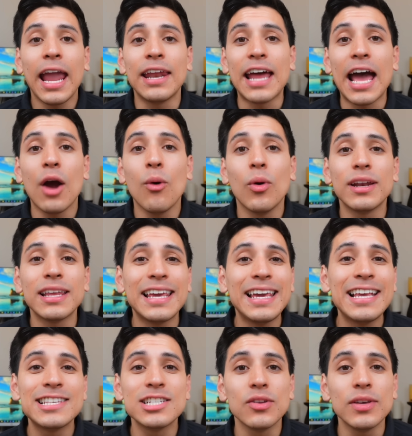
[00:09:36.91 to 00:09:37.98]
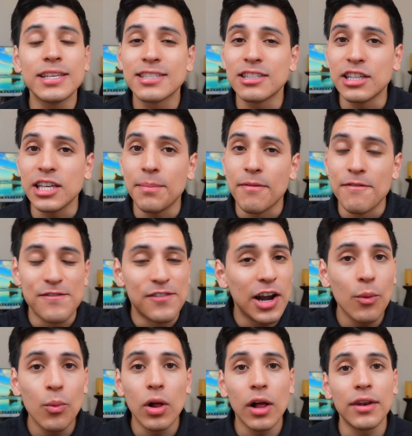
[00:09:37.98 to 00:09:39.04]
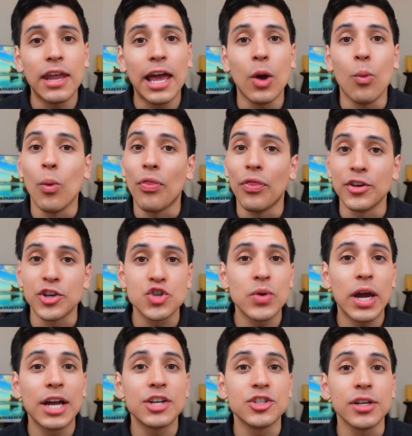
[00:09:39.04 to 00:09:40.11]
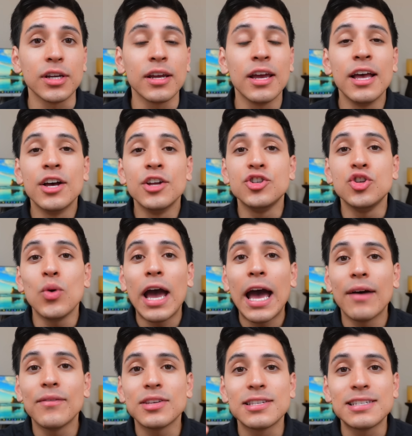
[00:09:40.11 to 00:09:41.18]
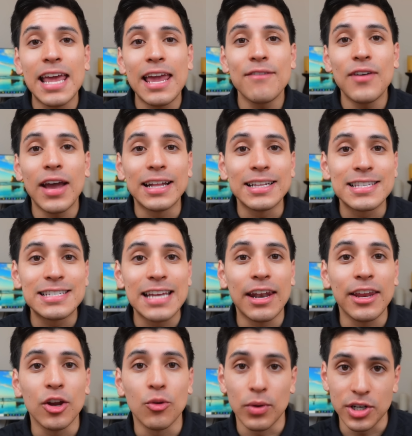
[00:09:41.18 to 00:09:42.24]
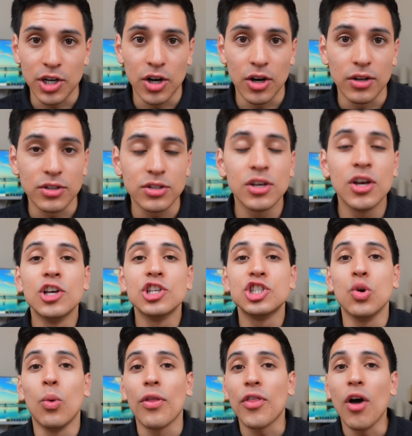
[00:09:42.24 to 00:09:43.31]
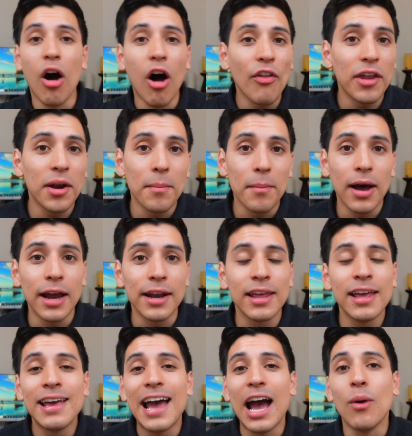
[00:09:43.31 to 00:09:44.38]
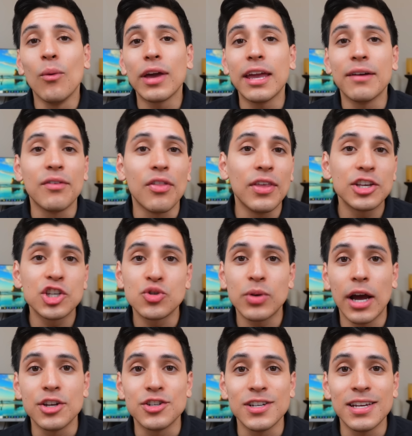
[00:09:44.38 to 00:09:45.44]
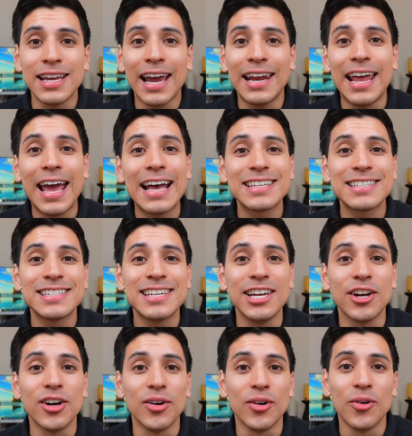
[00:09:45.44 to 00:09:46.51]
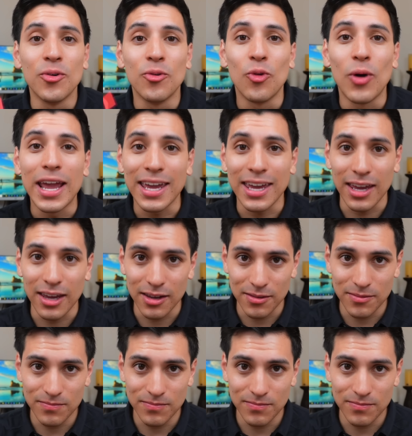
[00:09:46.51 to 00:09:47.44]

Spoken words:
And I would easily sleep very well at night with this strategy to have safe and steady returns. So with all that in mind, I will give this strategy an S tier ranking.